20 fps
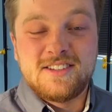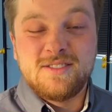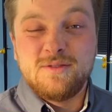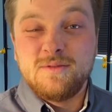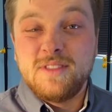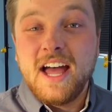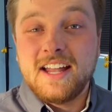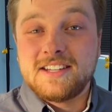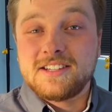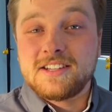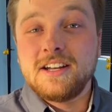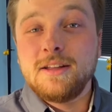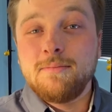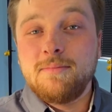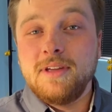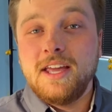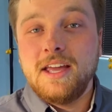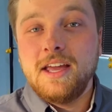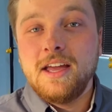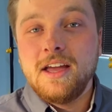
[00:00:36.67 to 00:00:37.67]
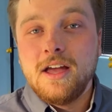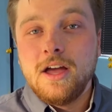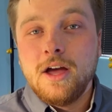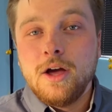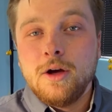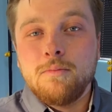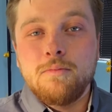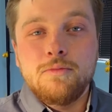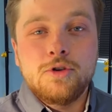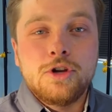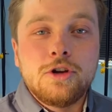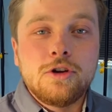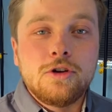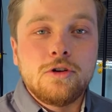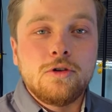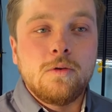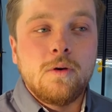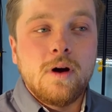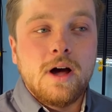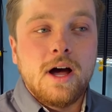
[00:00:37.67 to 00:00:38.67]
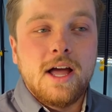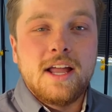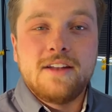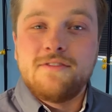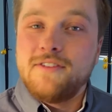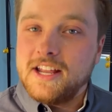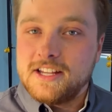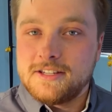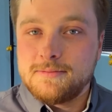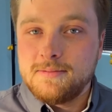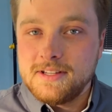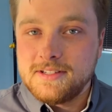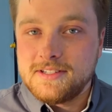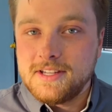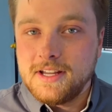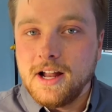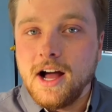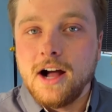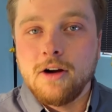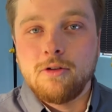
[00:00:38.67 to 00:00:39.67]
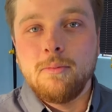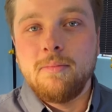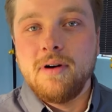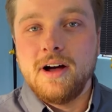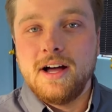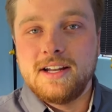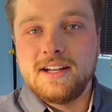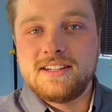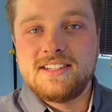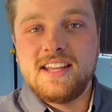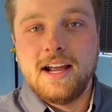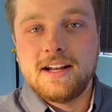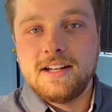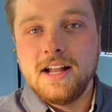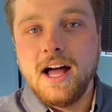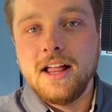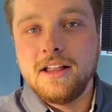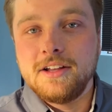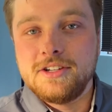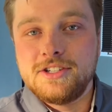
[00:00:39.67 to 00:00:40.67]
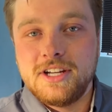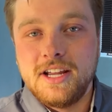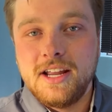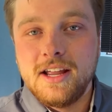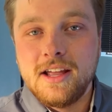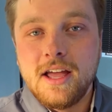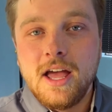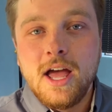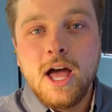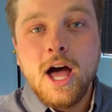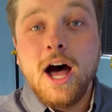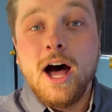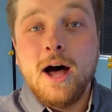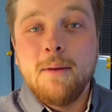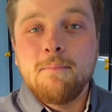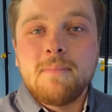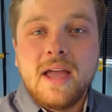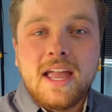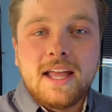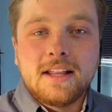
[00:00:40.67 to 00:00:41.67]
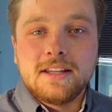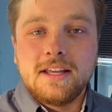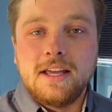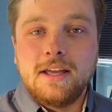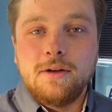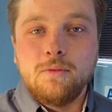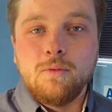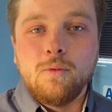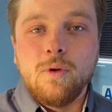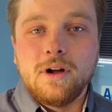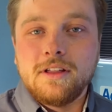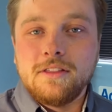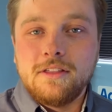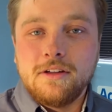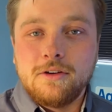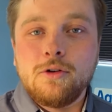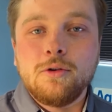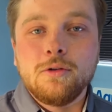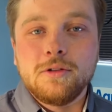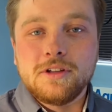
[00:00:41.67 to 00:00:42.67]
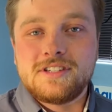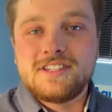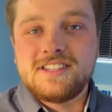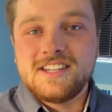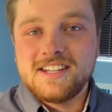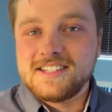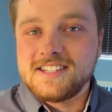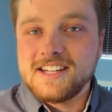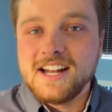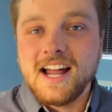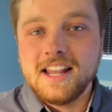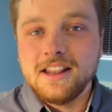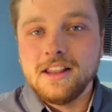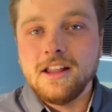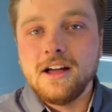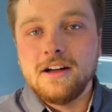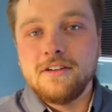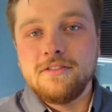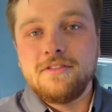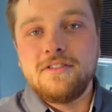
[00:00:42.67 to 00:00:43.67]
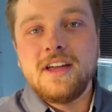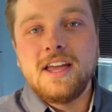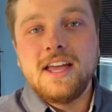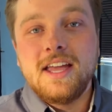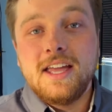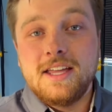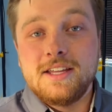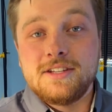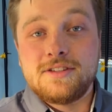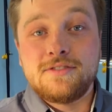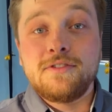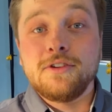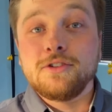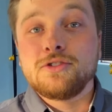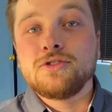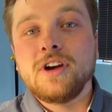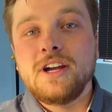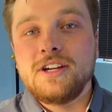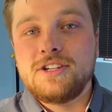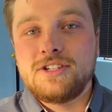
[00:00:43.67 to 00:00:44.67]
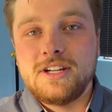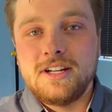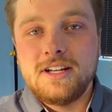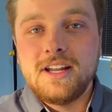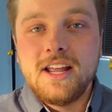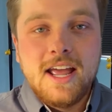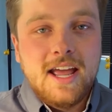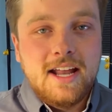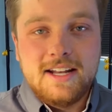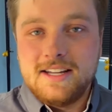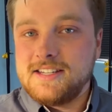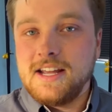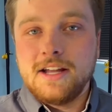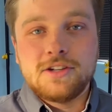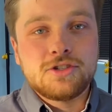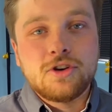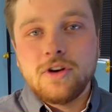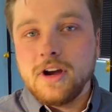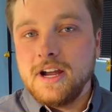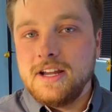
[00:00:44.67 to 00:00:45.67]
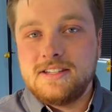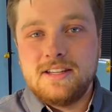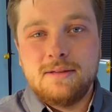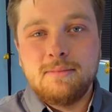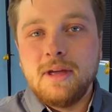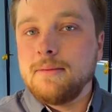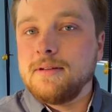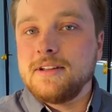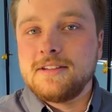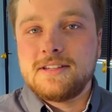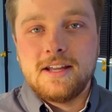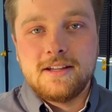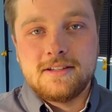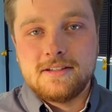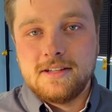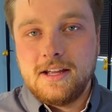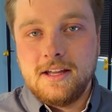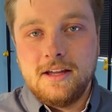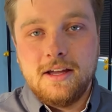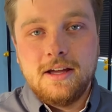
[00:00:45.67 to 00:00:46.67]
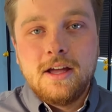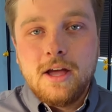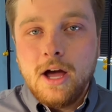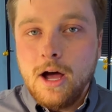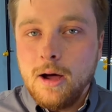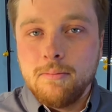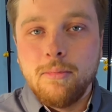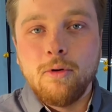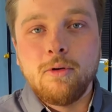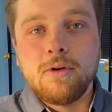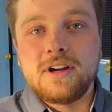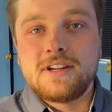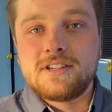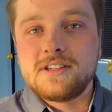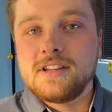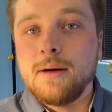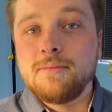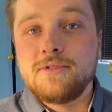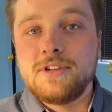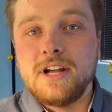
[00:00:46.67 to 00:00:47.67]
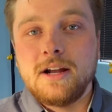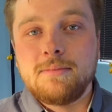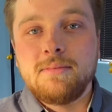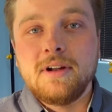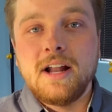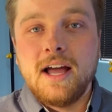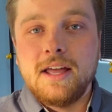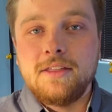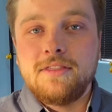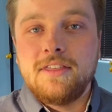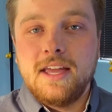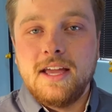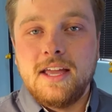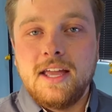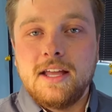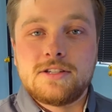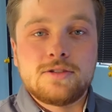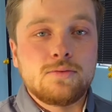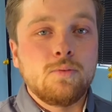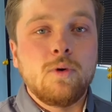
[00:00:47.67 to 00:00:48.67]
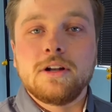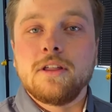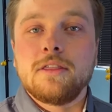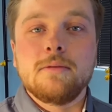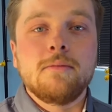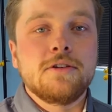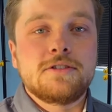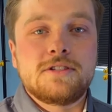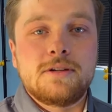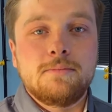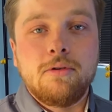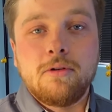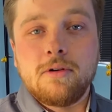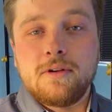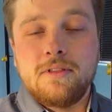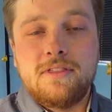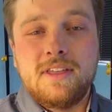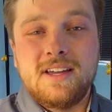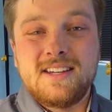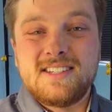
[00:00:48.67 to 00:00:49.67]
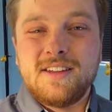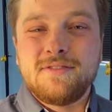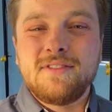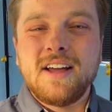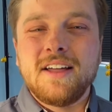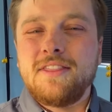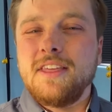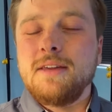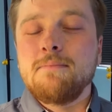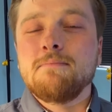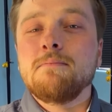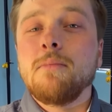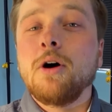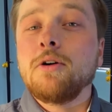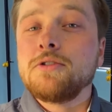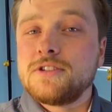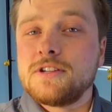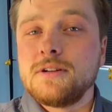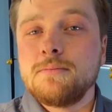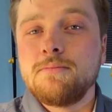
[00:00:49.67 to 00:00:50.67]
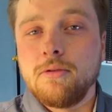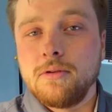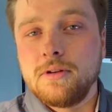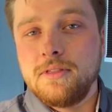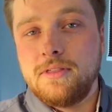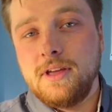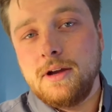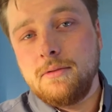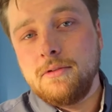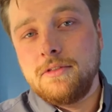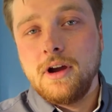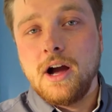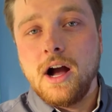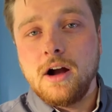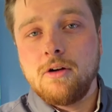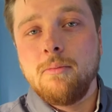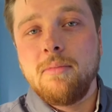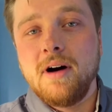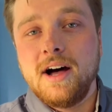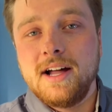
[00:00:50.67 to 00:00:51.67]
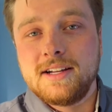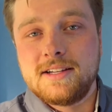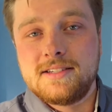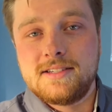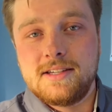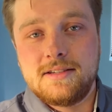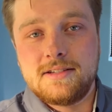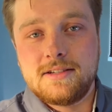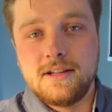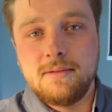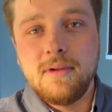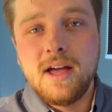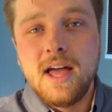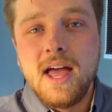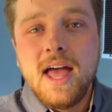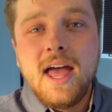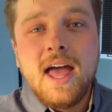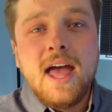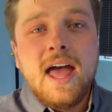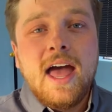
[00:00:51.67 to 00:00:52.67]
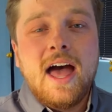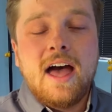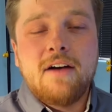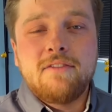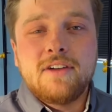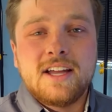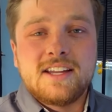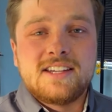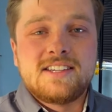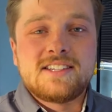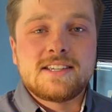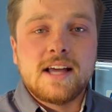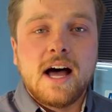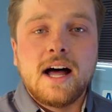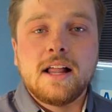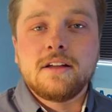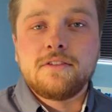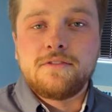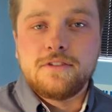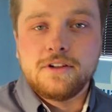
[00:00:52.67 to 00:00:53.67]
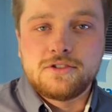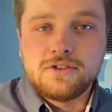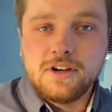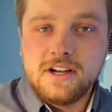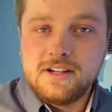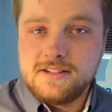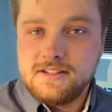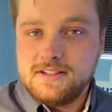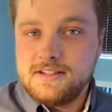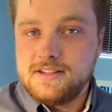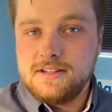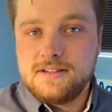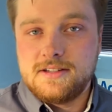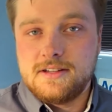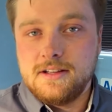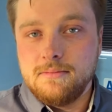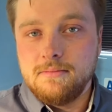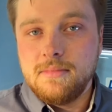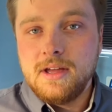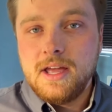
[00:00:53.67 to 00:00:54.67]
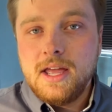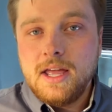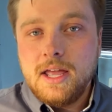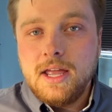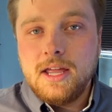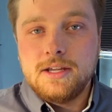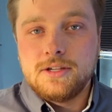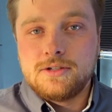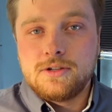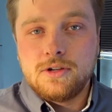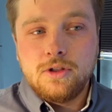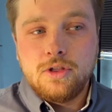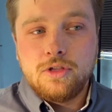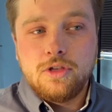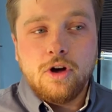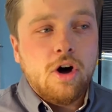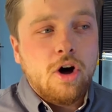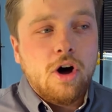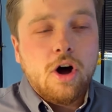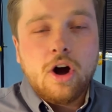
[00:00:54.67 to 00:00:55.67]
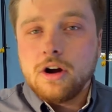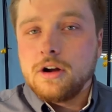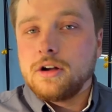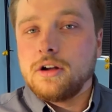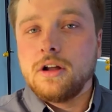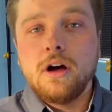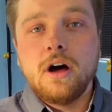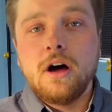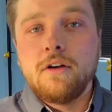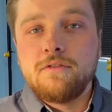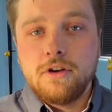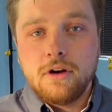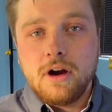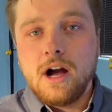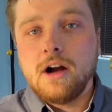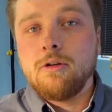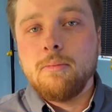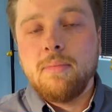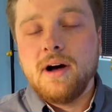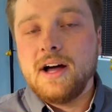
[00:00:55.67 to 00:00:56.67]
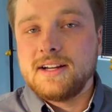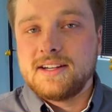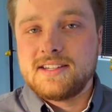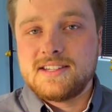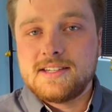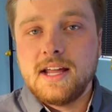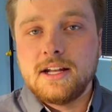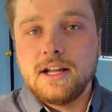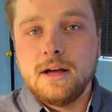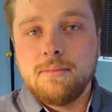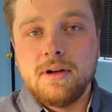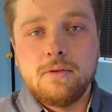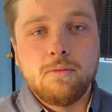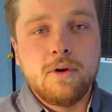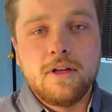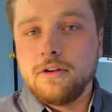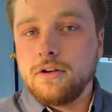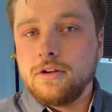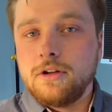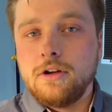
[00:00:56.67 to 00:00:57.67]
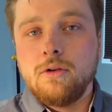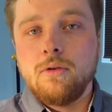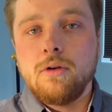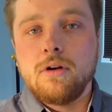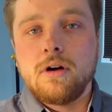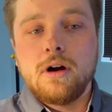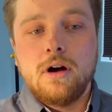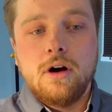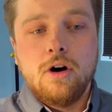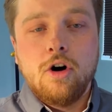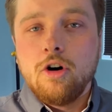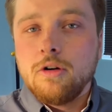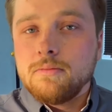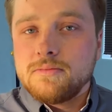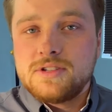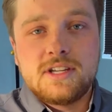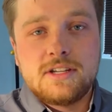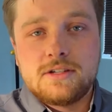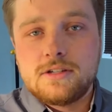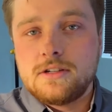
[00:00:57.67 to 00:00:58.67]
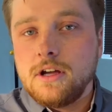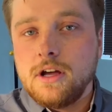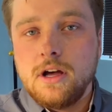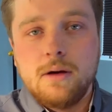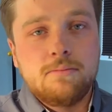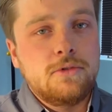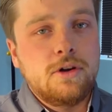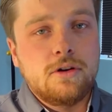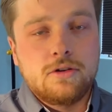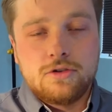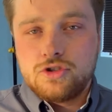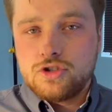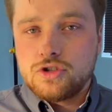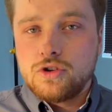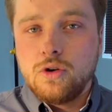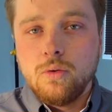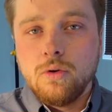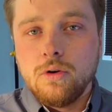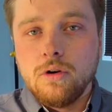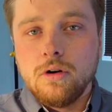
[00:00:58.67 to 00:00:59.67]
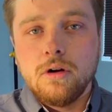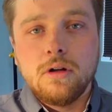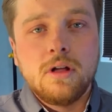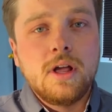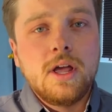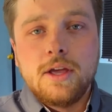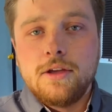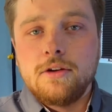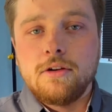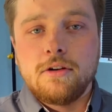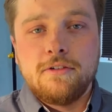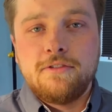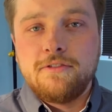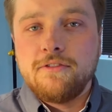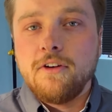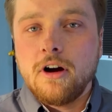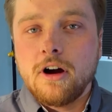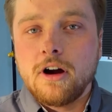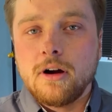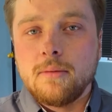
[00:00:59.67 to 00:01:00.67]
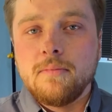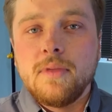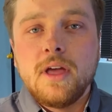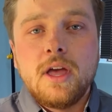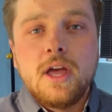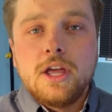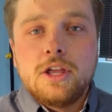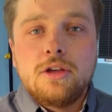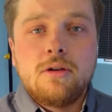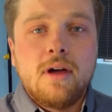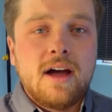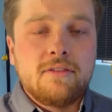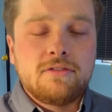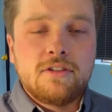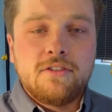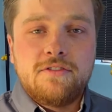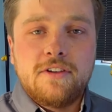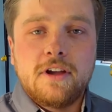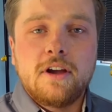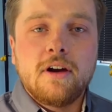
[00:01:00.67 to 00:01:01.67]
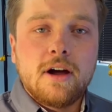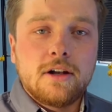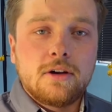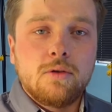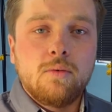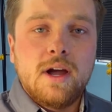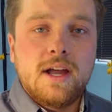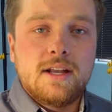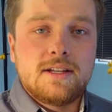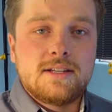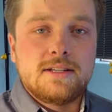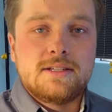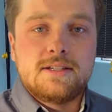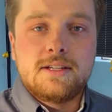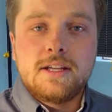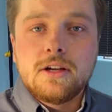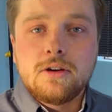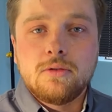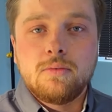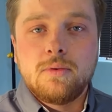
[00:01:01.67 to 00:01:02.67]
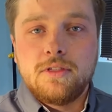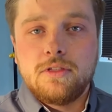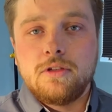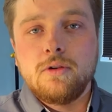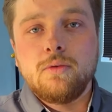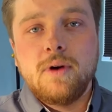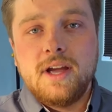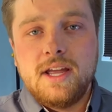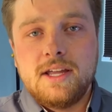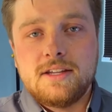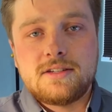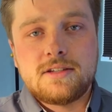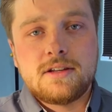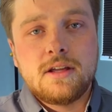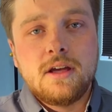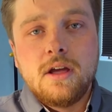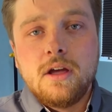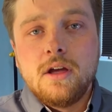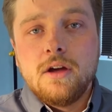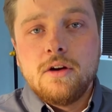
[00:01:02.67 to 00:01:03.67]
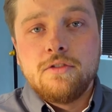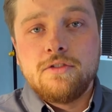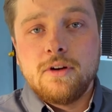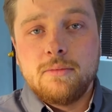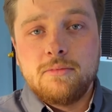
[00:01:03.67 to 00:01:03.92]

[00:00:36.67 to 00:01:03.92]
that's going to be new advancements in aquaponic technology. Mainly, one of the coolest things that I love is filtration. And it sounds crazy, maybe it sounds like a boring subject, but I think it's one of the most important things, if not the most important thing with your aquaponics system. Having a solid filtration system is the heart of your aquaponics setup. Whether you're a home system, you're a school, you're a farm, you have to figure out a way to deal with the waste from